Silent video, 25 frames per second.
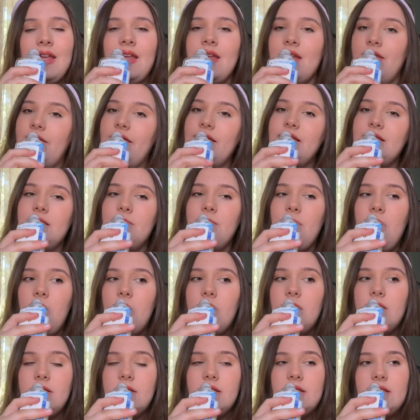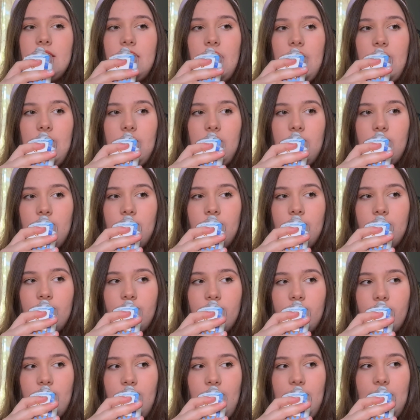This smells like
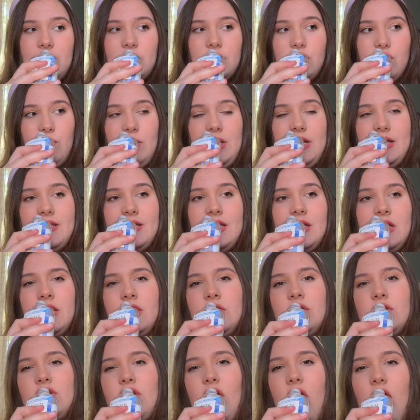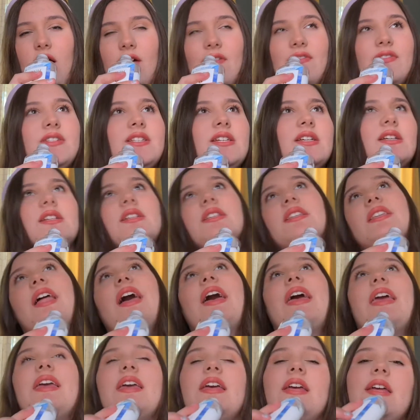a sweet, soft,
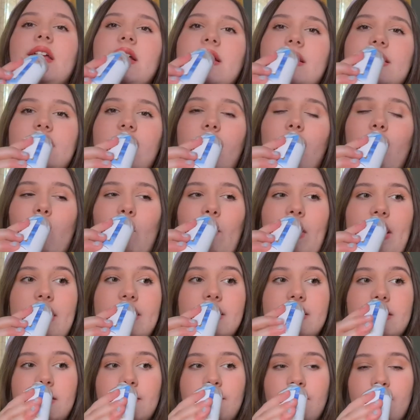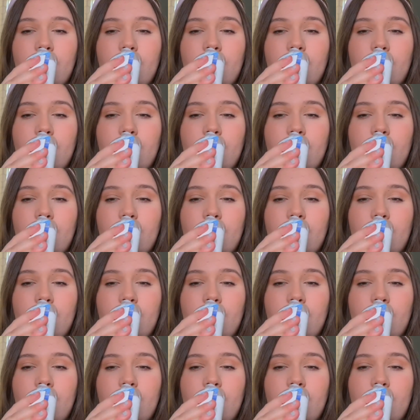like summer wind